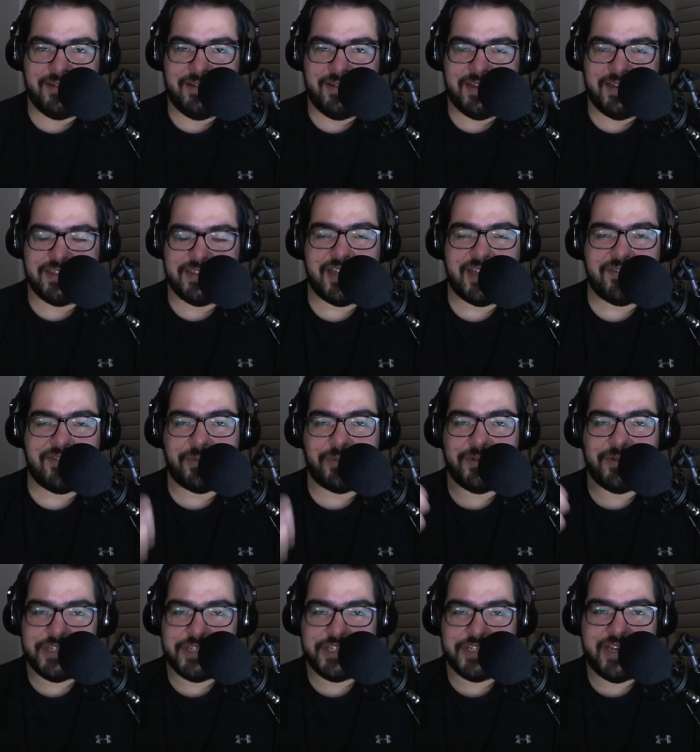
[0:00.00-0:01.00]
Instead of
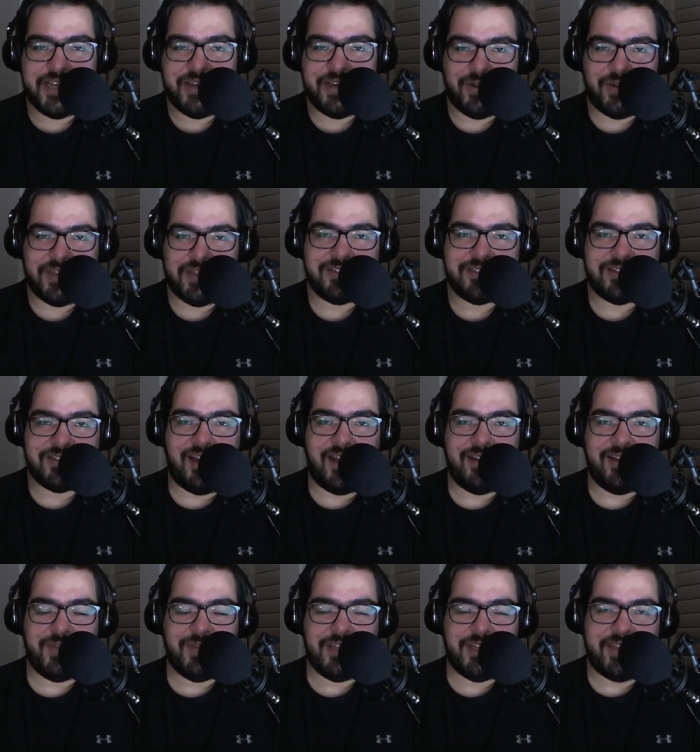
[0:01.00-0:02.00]
appreciating what he's done
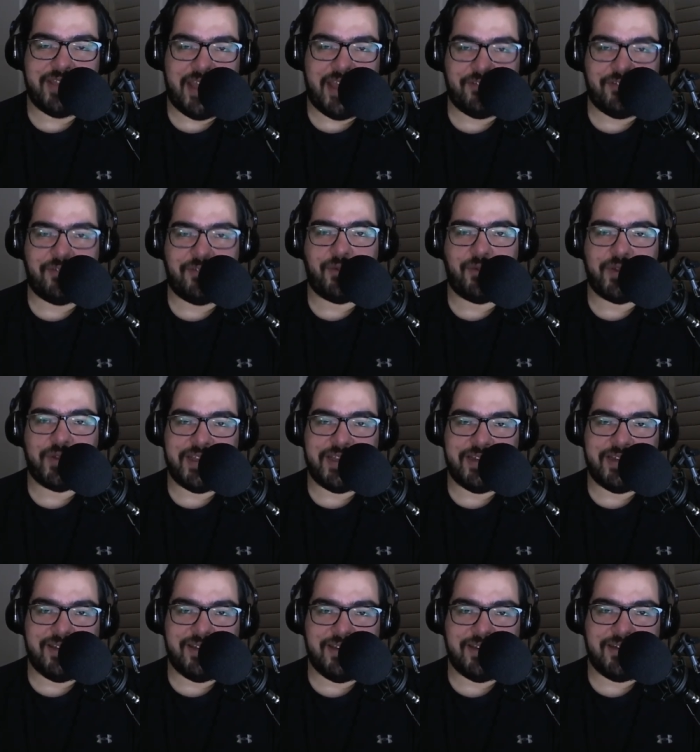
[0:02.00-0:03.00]
and being thankful for what they
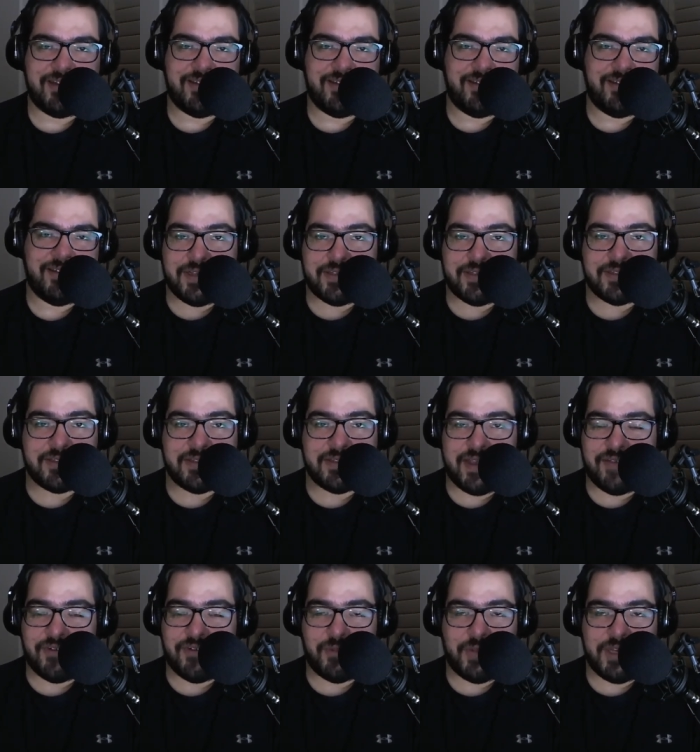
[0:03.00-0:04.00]
did.
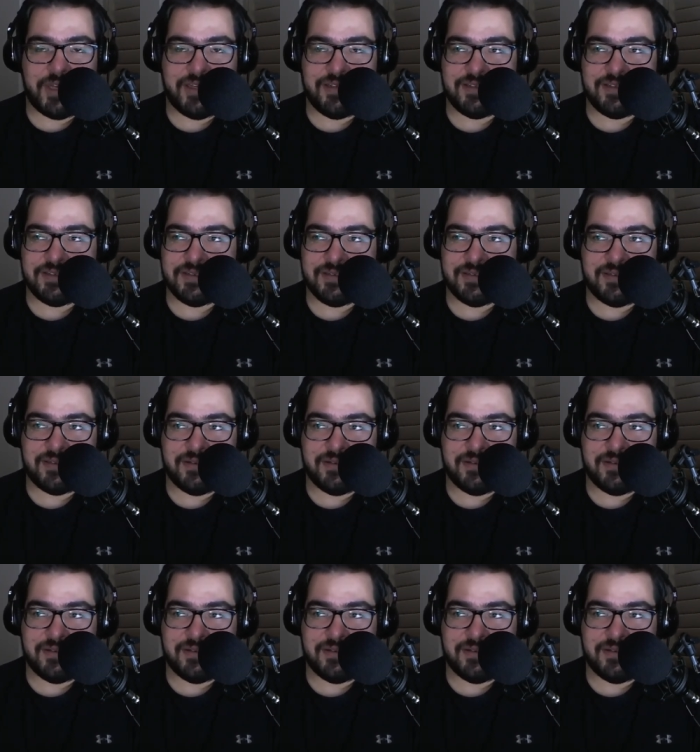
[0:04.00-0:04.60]
Everybody's...